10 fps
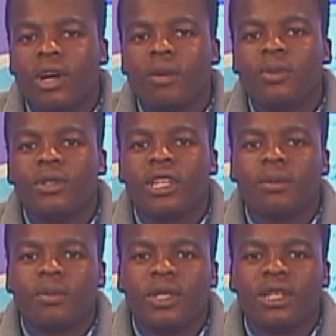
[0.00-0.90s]
Wild Boot
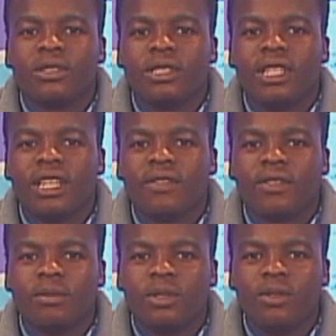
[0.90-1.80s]
Camp will be held today
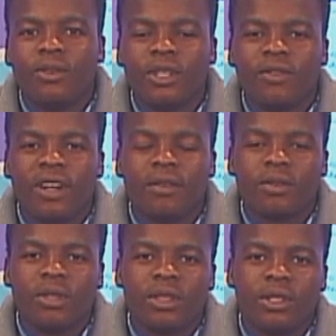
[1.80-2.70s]
from 2.45
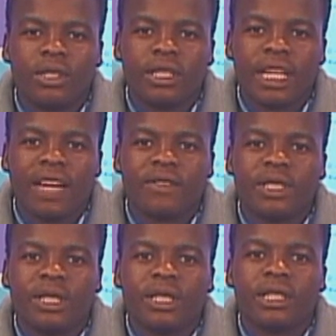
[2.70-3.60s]
to 3.30 in the
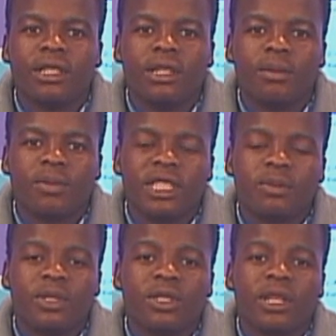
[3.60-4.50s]
cafeteria. Please
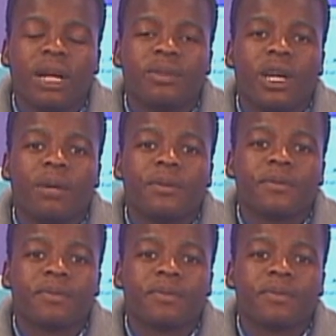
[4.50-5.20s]
bring your laptop.